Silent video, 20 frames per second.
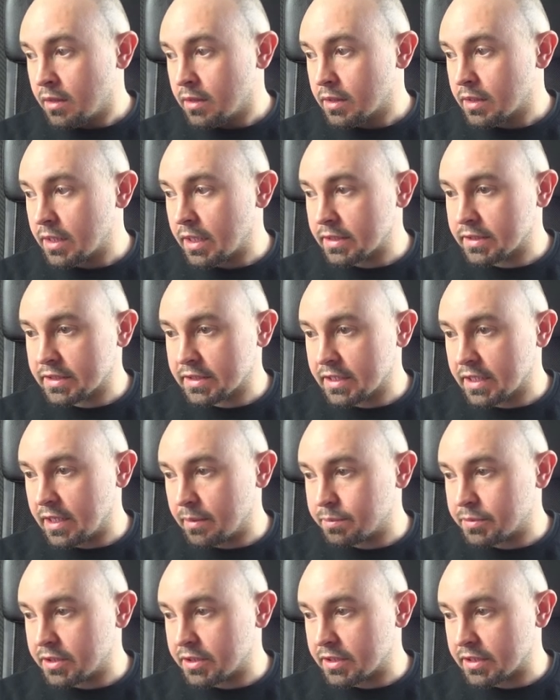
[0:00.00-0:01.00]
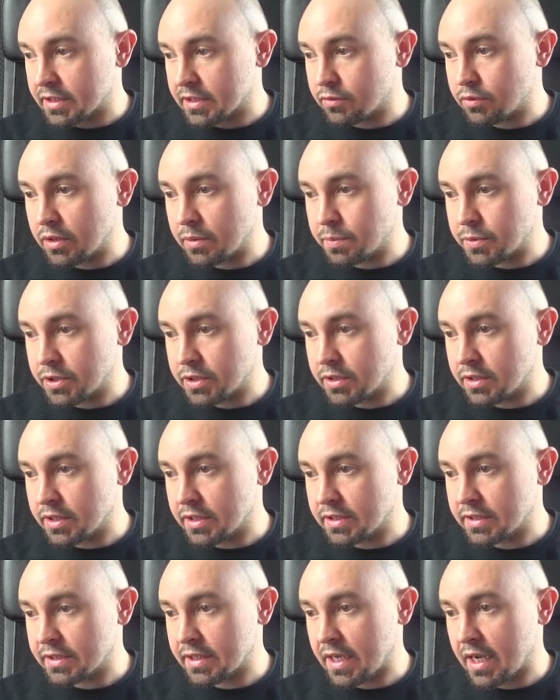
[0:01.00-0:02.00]
Let's skip the description
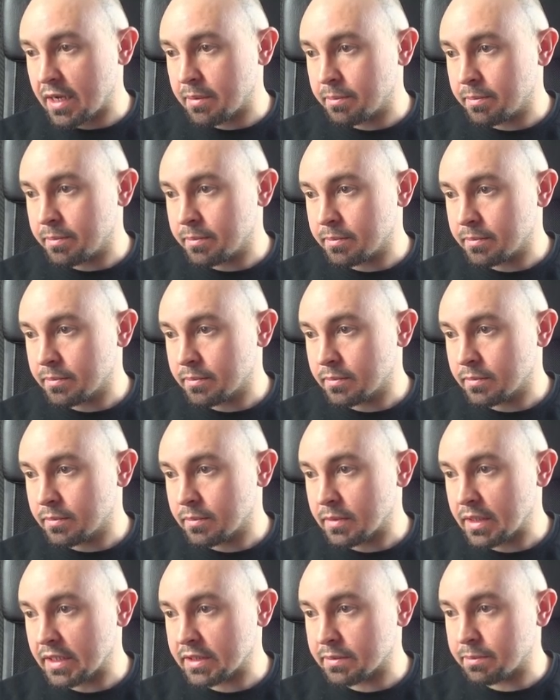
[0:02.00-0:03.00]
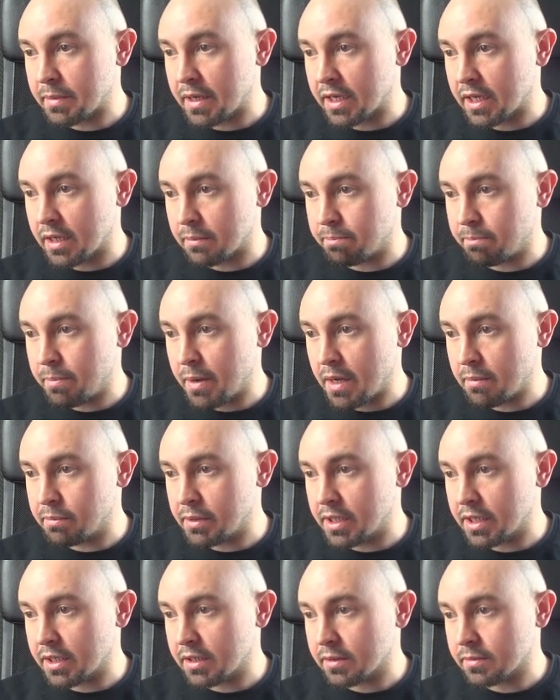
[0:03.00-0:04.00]
this time. Let's make it
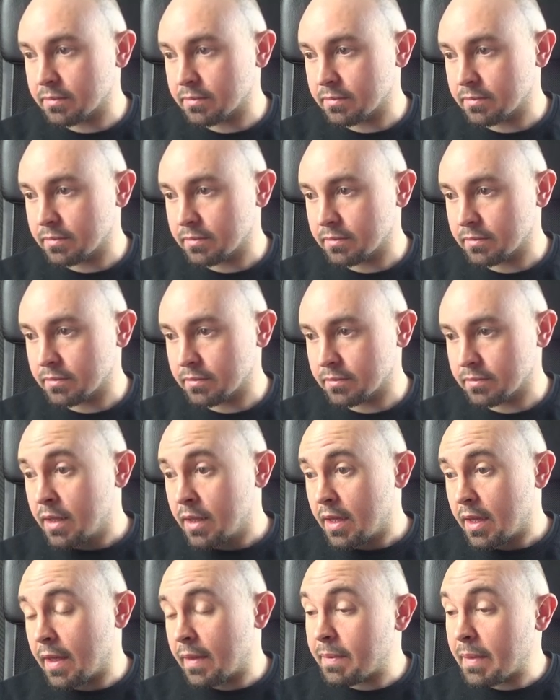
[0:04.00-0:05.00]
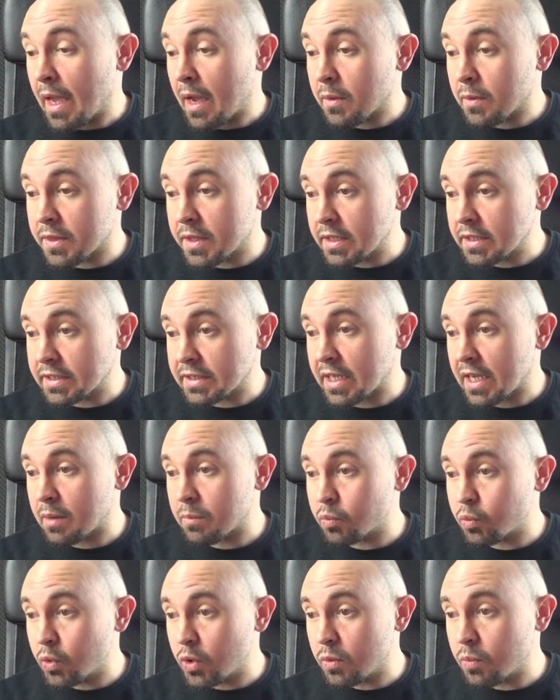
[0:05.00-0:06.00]
public. And now this
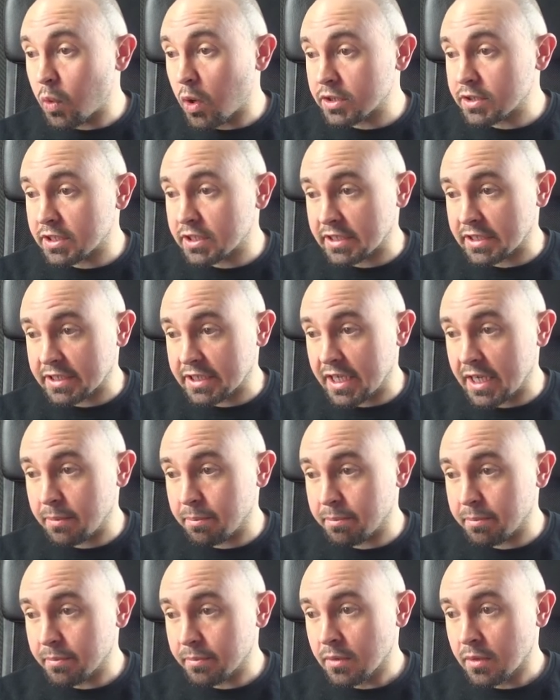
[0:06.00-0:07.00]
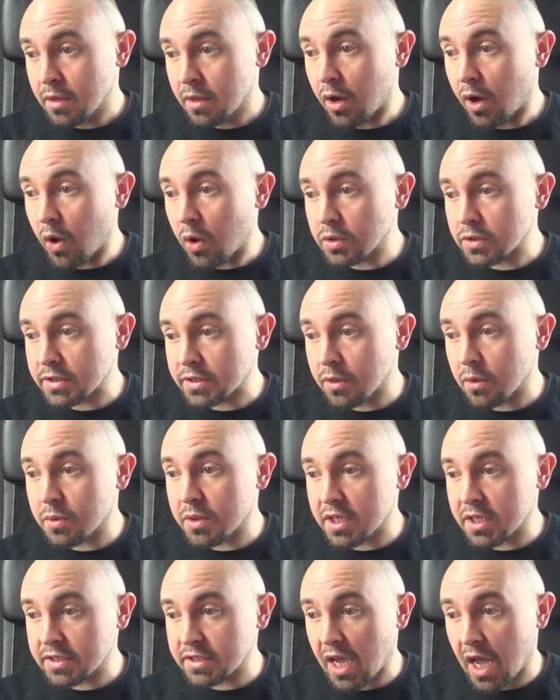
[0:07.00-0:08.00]
time we want to skip also
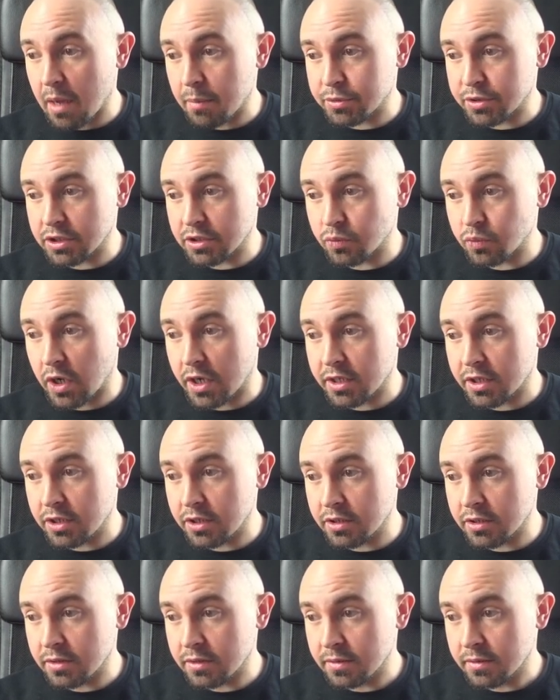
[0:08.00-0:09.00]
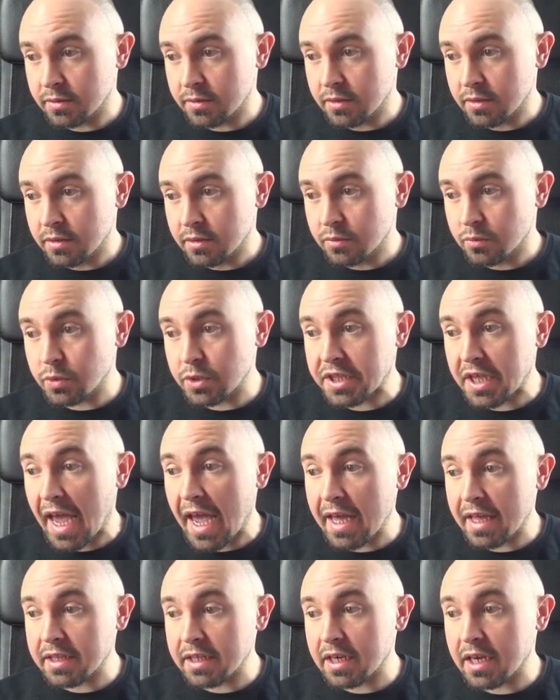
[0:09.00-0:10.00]
this option right here with
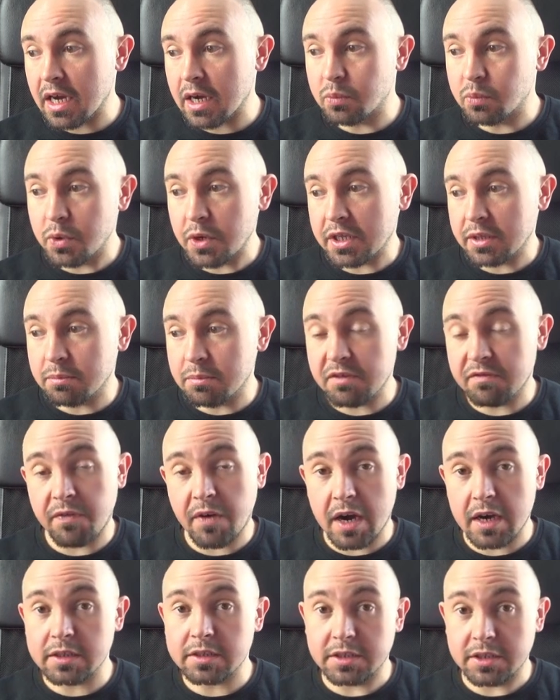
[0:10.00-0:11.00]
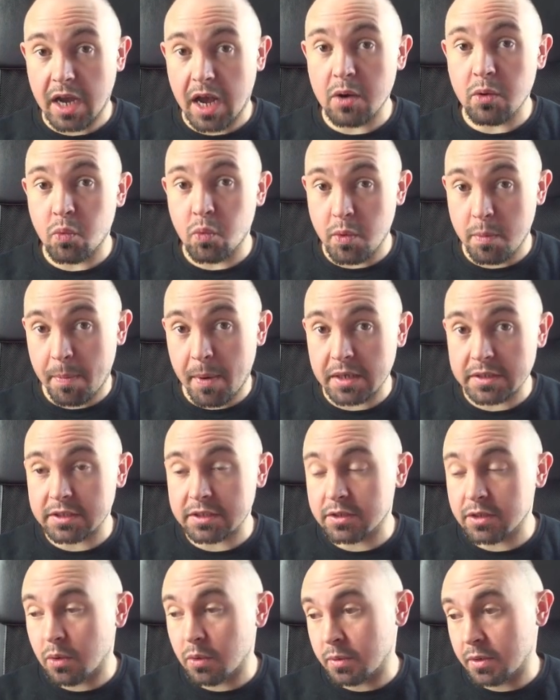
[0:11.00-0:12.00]
adding a README file to our
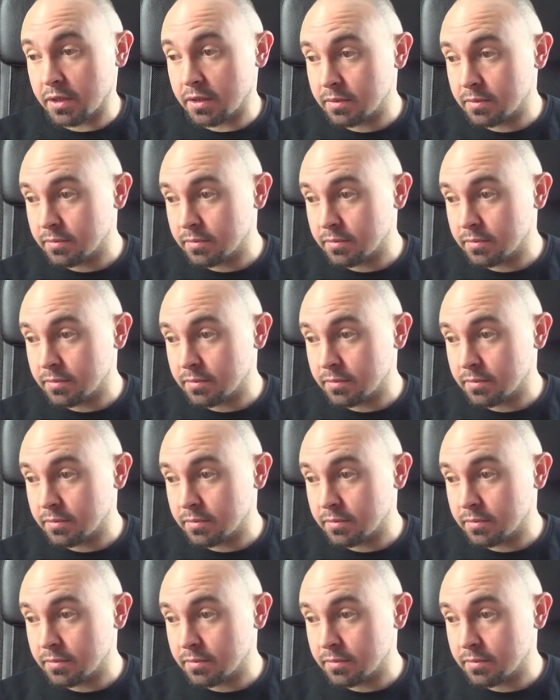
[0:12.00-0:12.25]
repository.